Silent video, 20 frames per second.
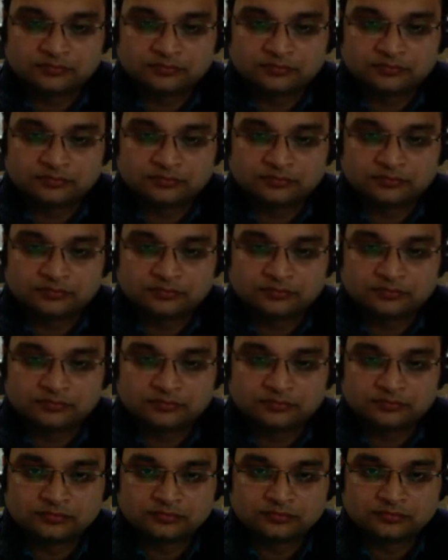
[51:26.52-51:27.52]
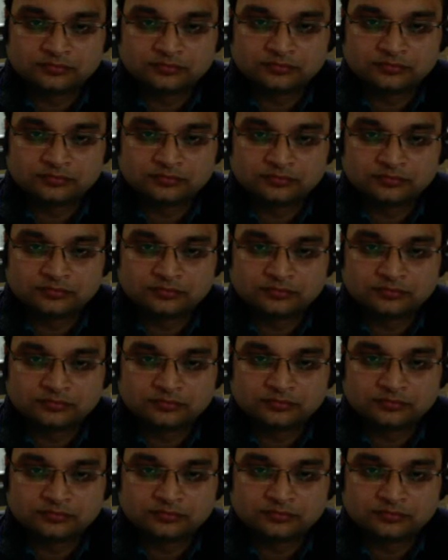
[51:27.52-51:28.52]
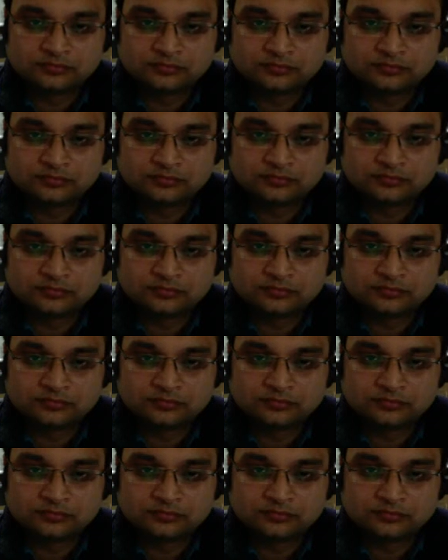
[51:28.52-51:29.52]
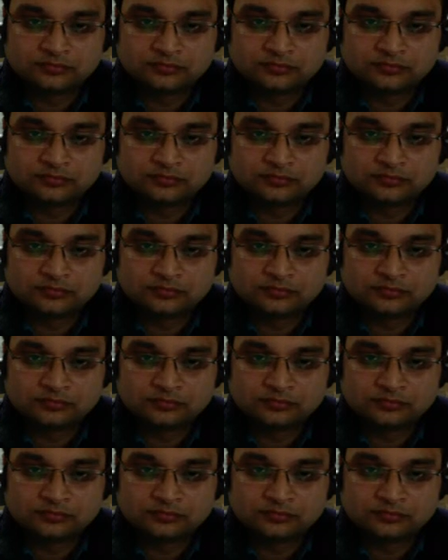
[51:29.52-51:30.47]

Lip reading: (silent)